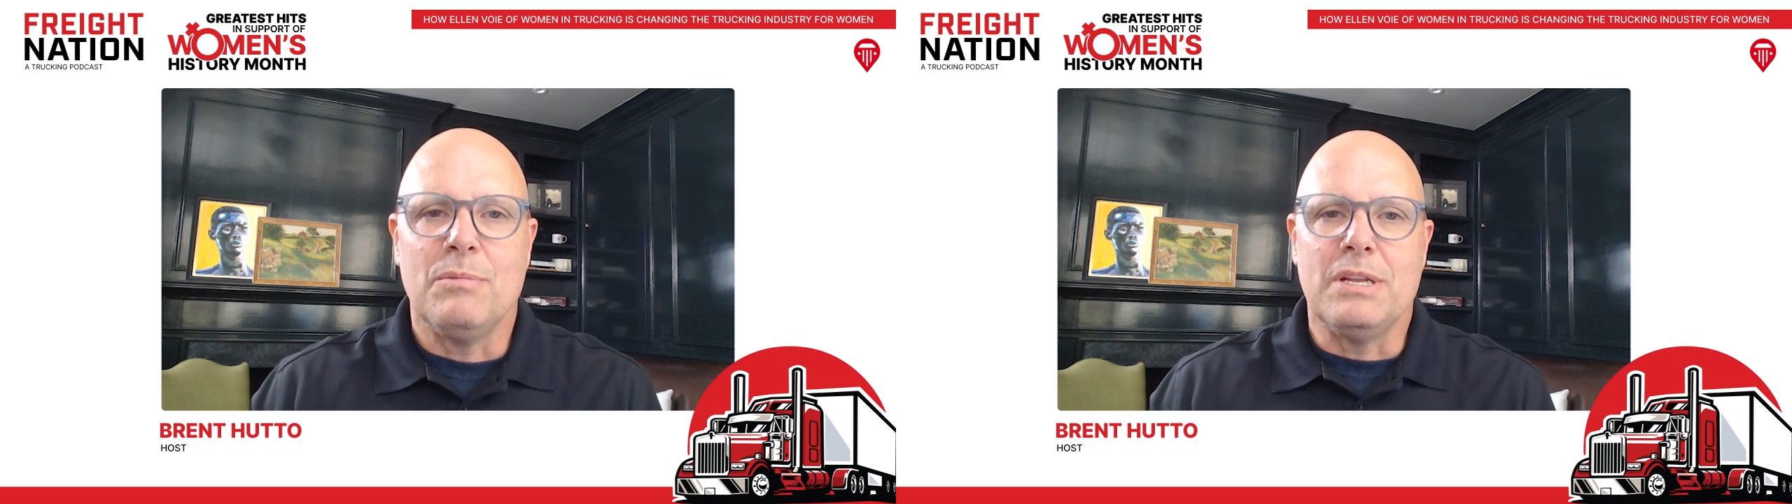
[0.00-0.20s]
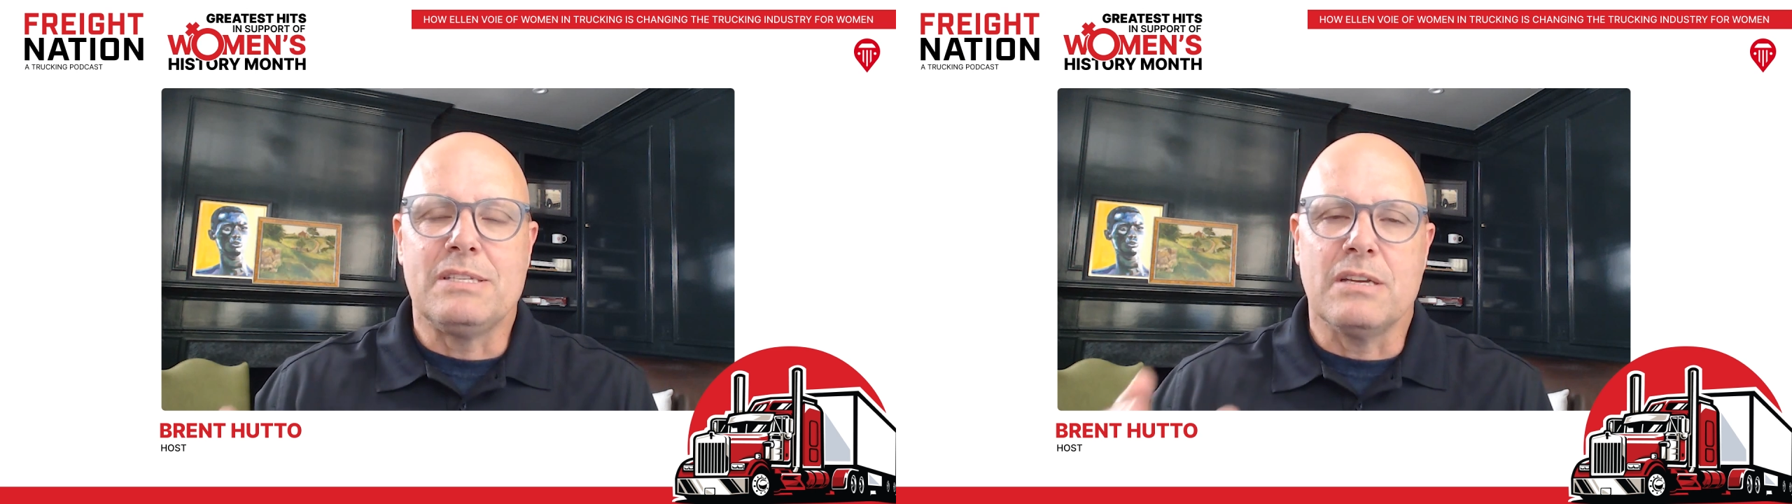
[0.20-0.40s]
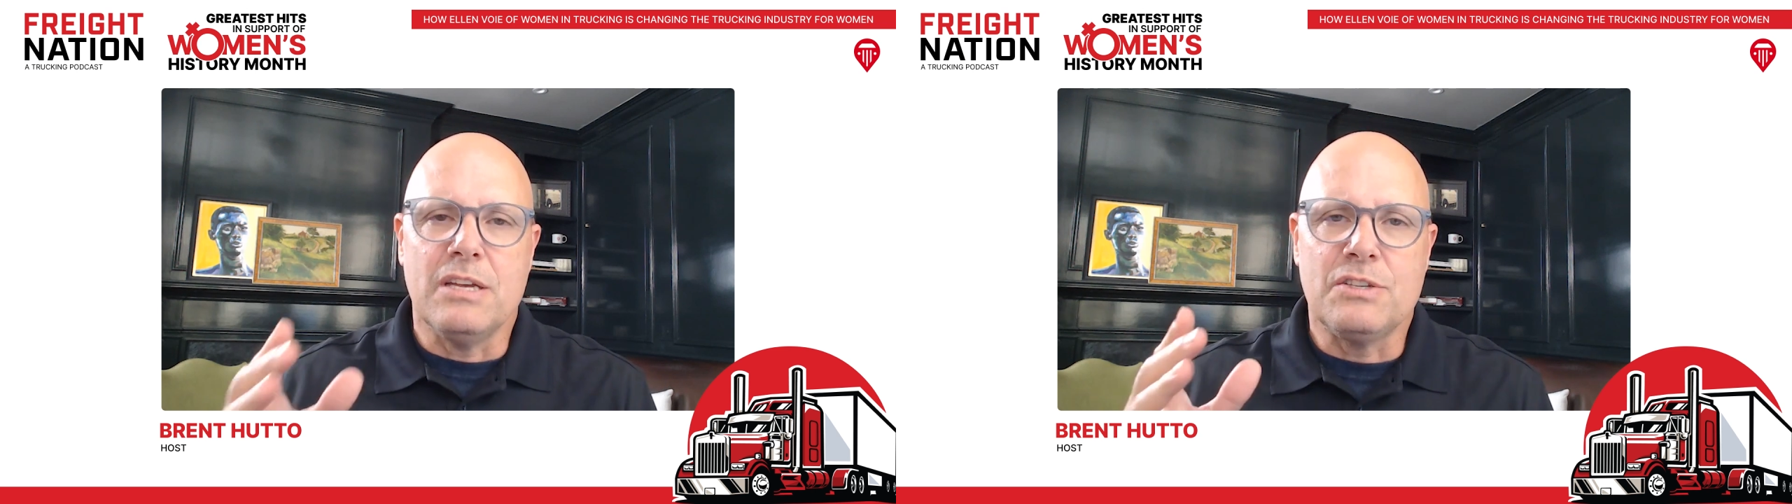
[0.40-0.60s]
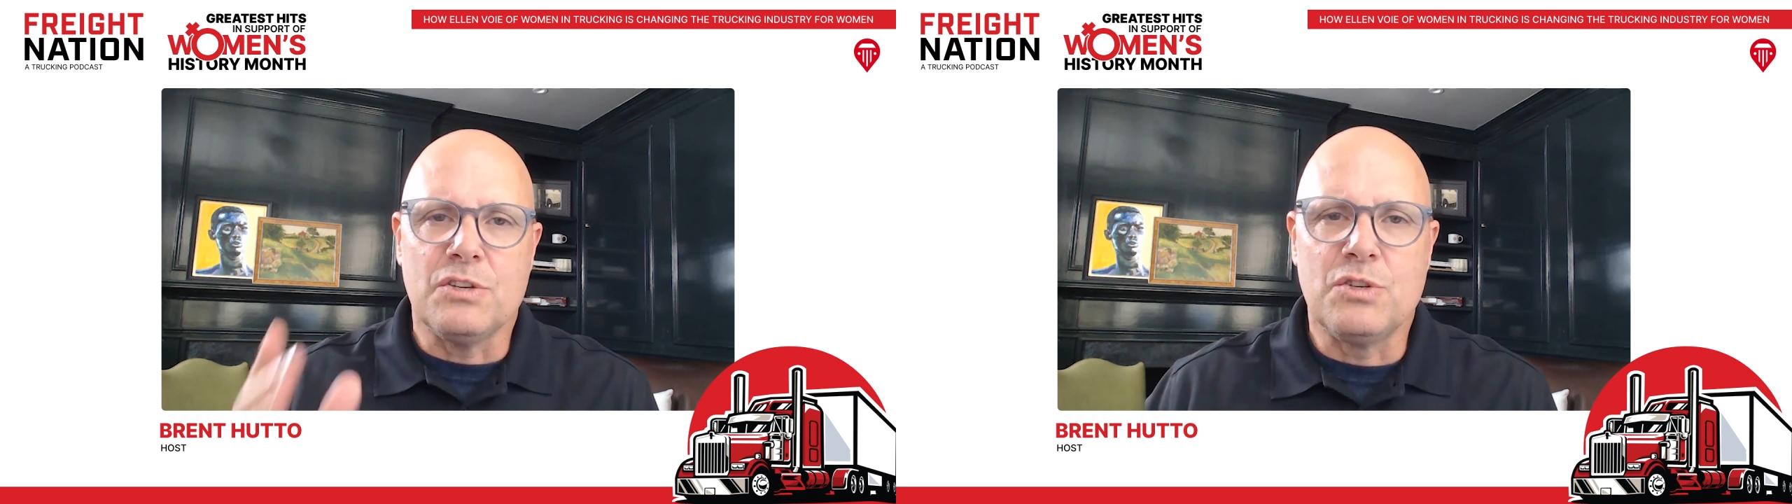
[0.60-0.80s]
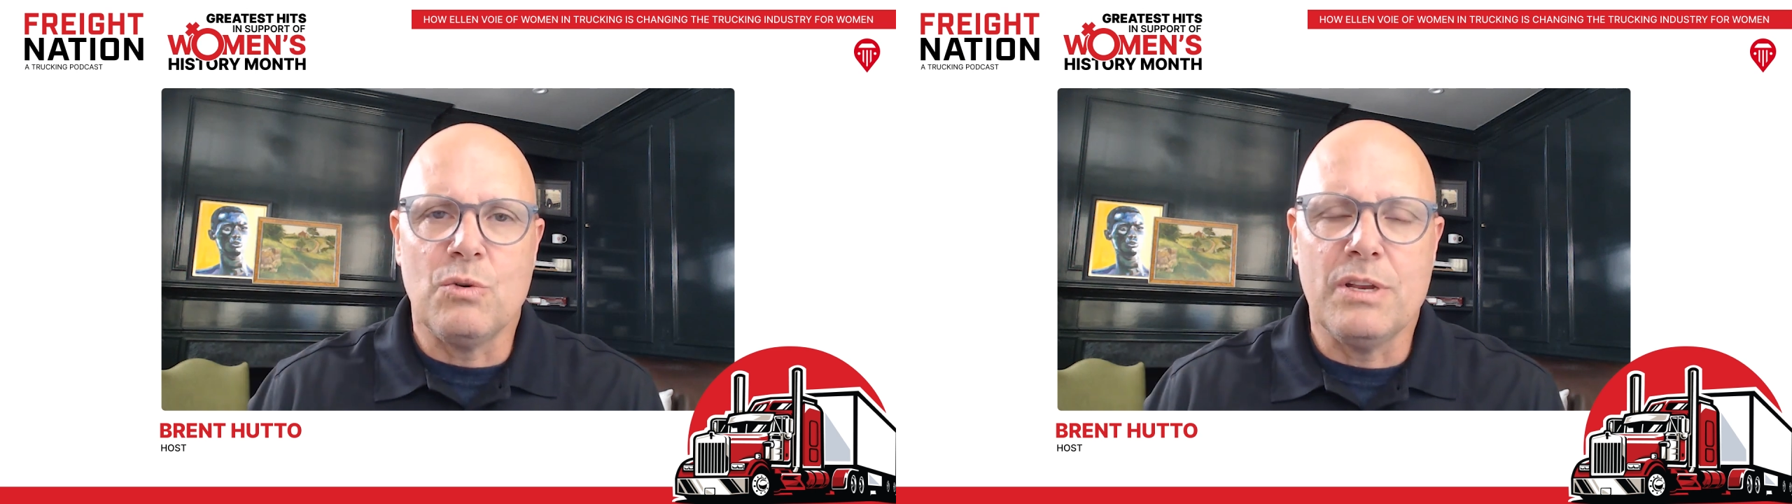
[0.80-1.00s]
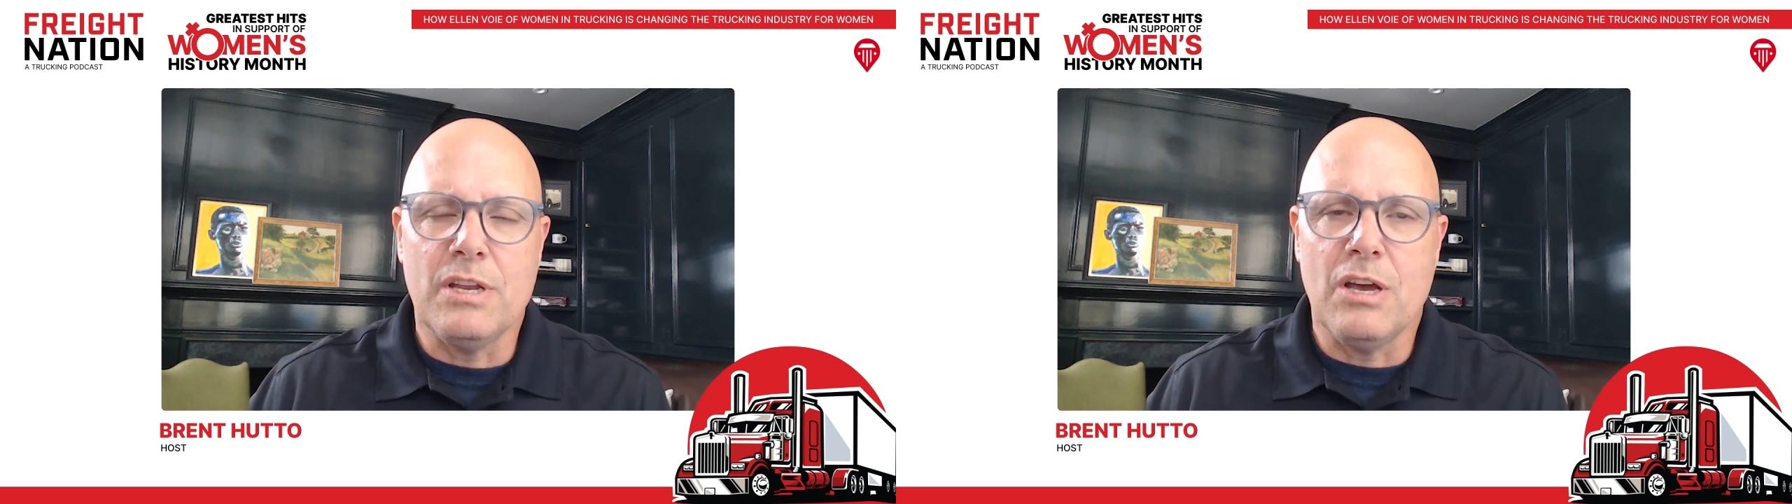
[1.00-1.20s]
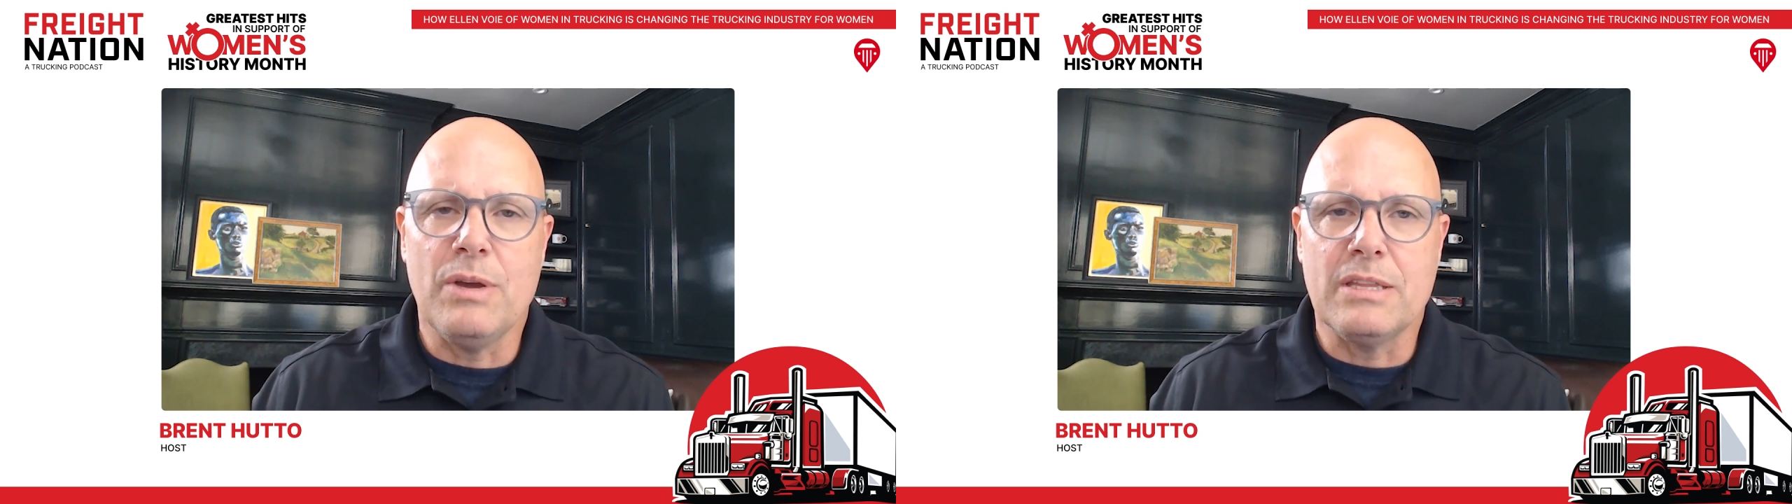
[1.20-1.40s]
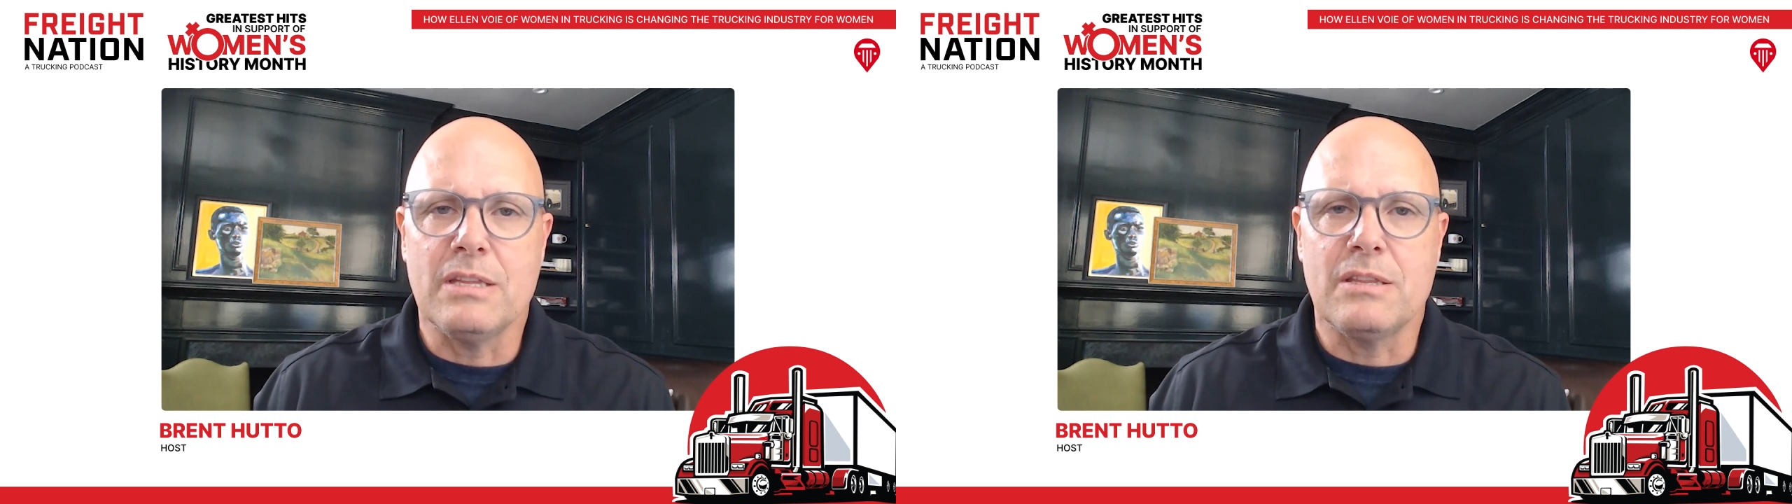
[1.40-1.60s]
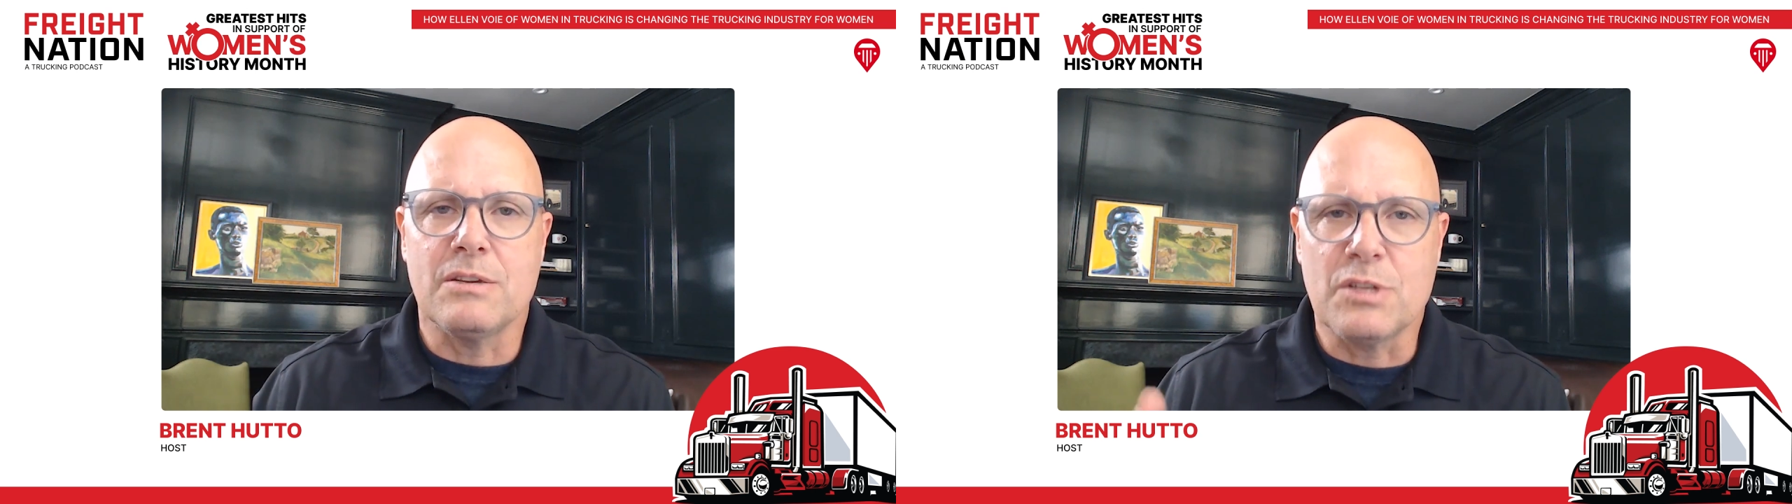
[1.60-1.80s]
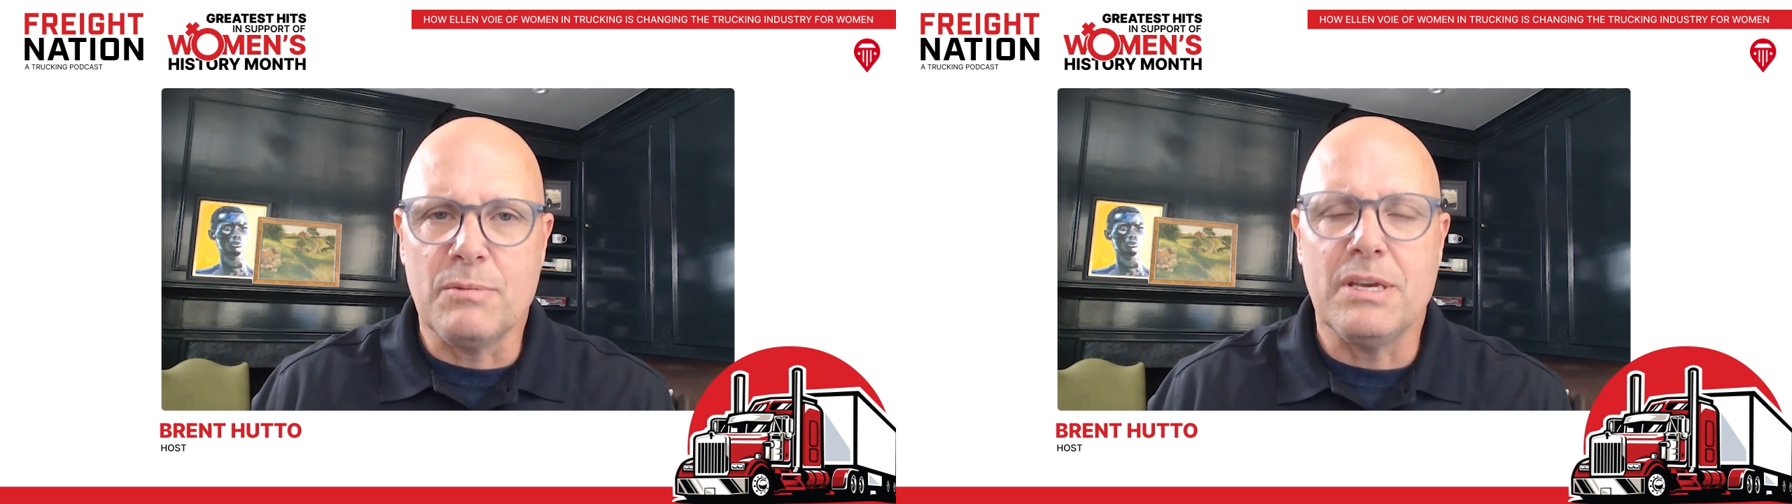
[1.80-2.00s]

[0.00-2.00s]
But it's a joy knowing that there's going to